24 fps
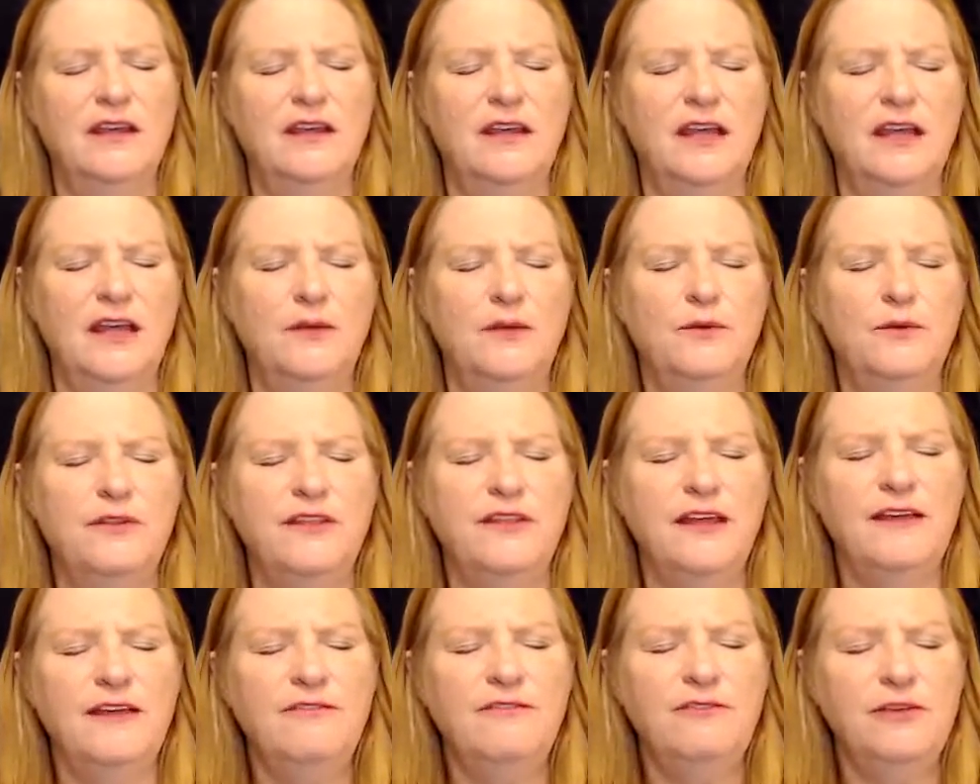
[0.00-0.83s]
And with
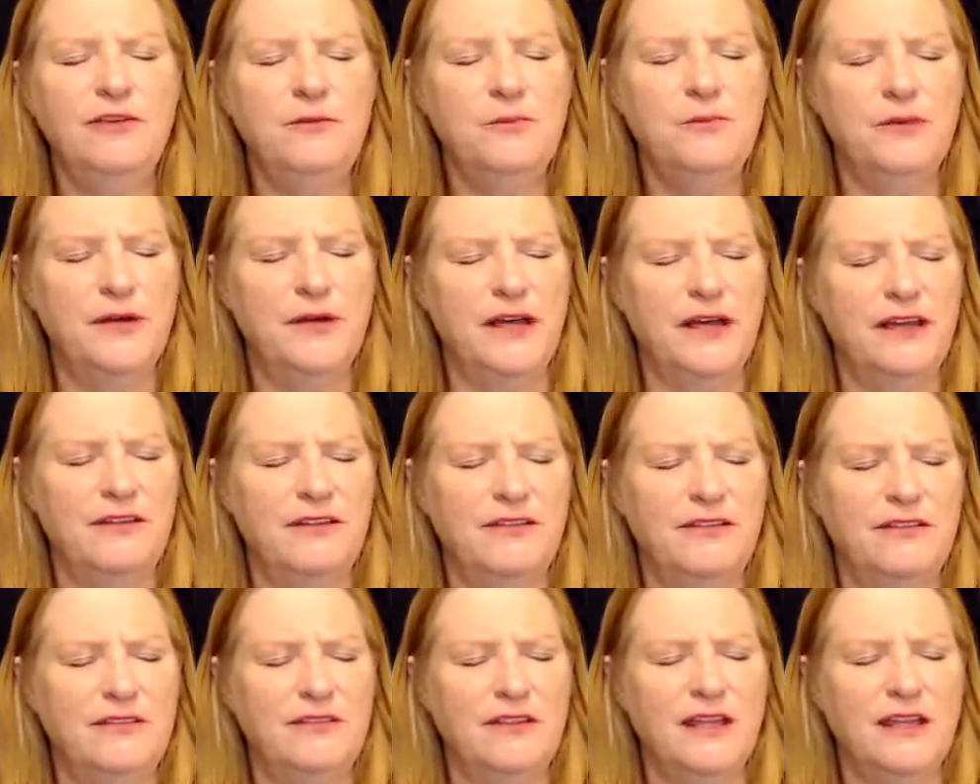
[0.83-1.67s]
every
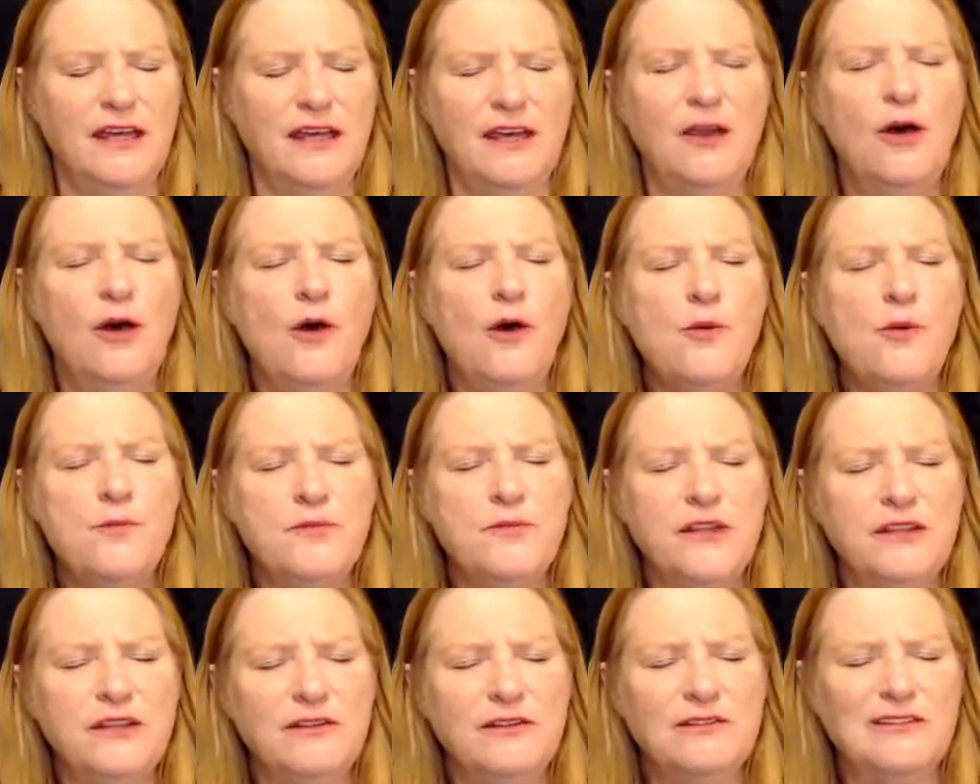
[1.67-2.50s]
breath, I hope
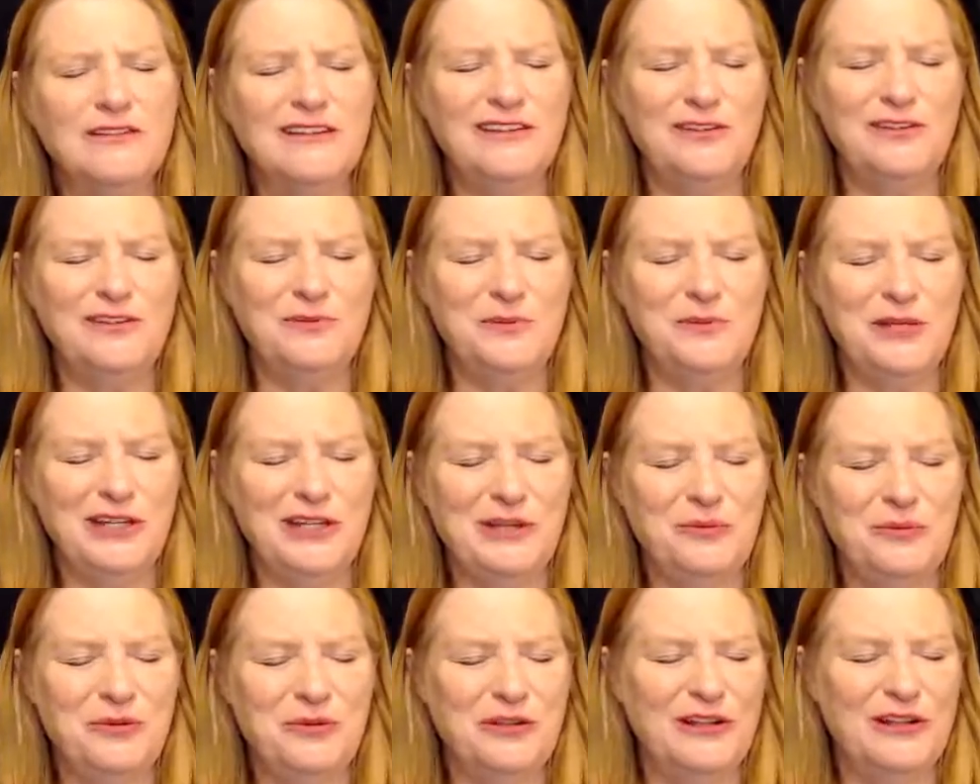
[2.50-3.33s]
that your list
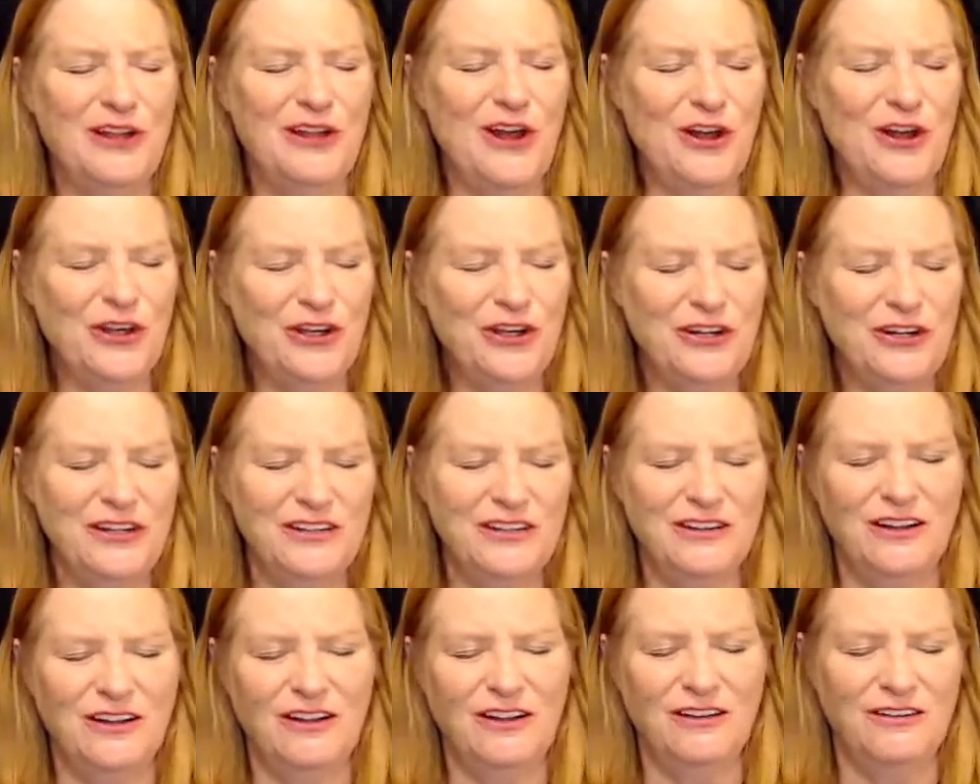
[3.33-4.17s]
becomes longer
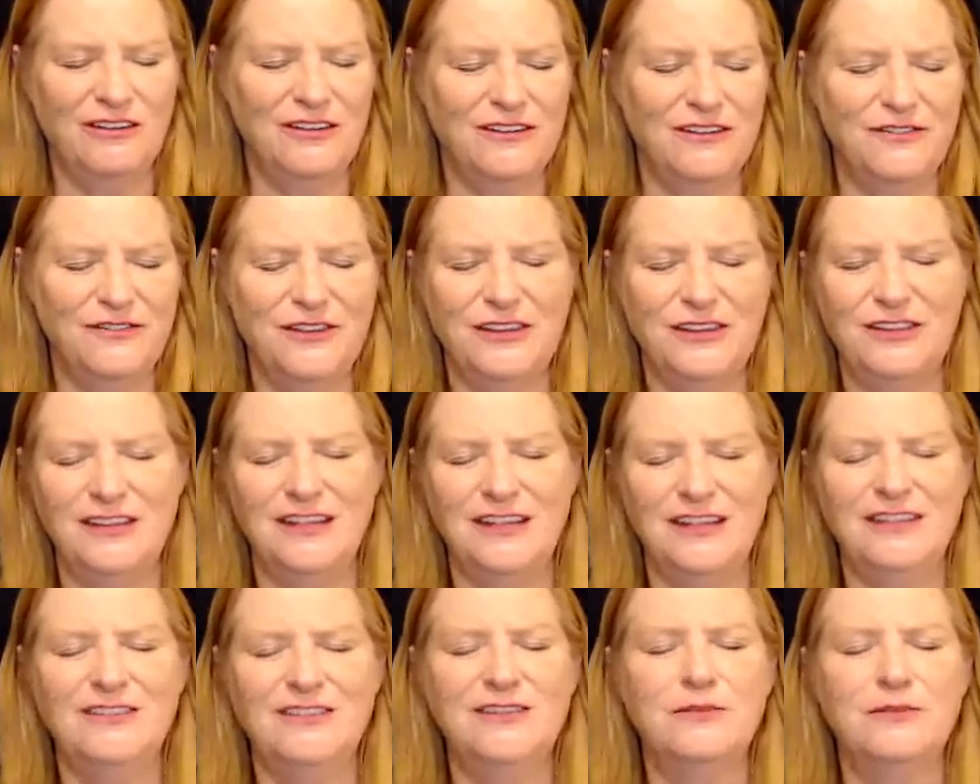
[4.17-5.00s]
and longer of the
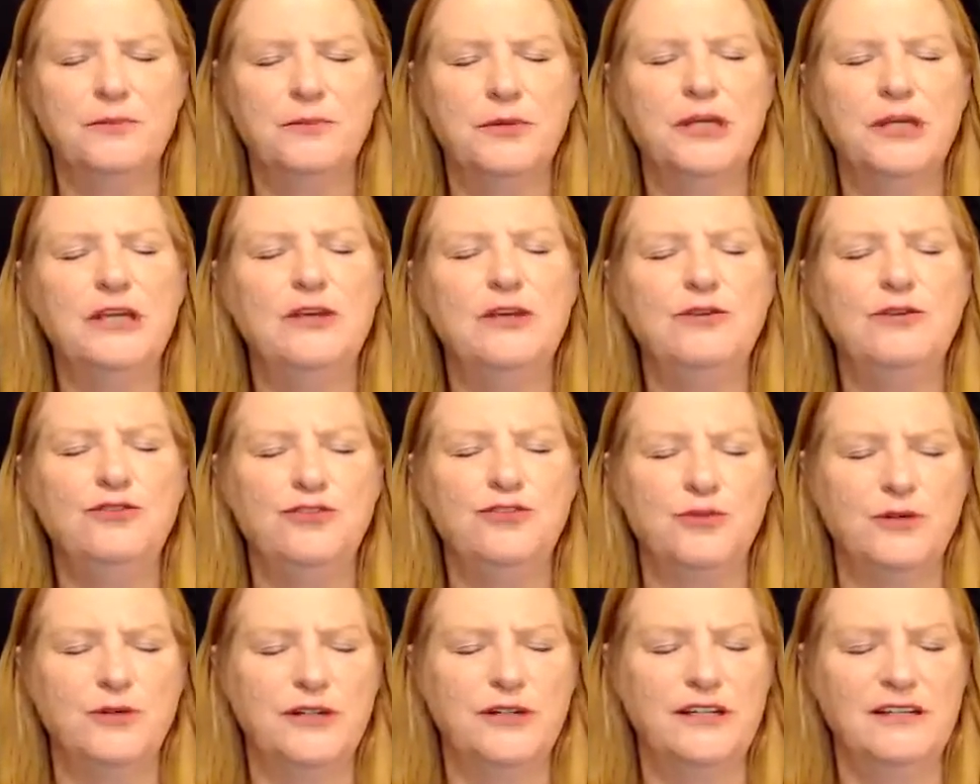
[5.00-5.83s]
things that bring you
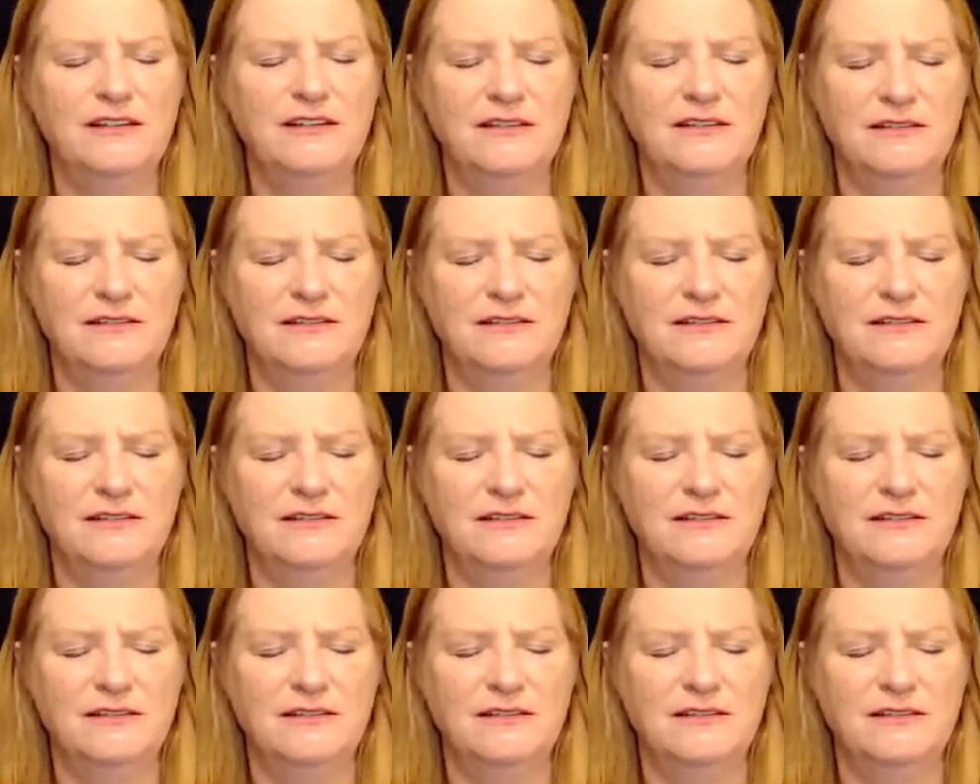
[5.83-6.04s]
joy,